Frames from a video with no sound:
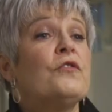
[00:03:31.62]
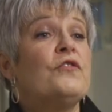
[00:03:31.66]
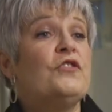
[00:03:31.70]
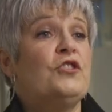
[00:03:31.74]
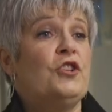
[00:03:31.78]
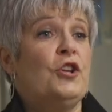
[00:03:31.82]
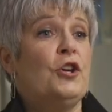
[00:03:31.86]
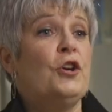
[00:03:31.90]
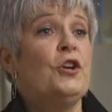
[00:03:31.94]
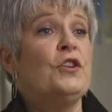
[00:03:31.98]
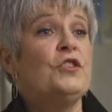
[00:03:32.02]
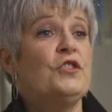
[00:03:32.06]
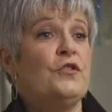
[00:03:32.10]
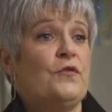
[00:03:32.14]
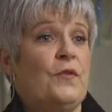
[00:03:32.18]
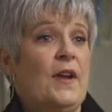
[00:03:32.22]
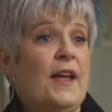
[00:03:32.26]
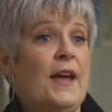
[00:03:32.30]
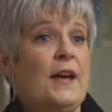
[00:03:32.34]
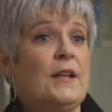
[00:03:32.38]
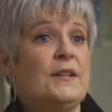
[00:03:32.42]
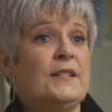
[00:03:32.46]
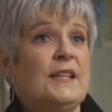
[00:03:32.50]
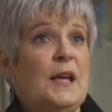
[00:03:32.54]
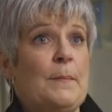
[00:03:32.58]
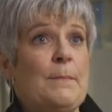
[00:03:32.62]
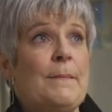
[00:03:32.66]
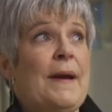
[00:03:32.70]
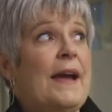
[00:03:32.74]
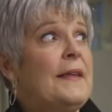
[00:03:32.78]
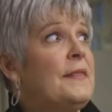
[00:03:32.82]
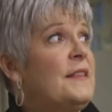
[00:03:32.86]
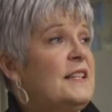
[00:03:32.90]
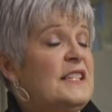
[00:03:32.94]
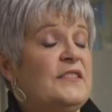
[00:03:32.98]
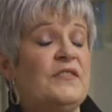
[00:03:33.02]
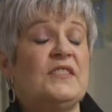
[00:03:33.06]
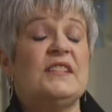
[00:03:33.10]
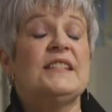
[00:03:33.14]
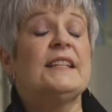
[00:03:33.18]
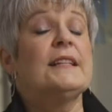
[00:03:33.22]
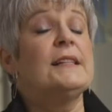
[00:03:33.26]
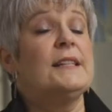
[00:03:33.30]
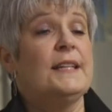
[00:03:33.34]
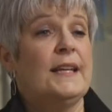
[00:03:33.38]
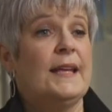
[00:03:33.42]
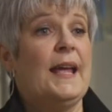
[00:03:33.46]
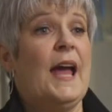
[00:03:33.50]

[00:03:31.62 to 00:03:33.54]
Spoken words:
have turned around and made this facility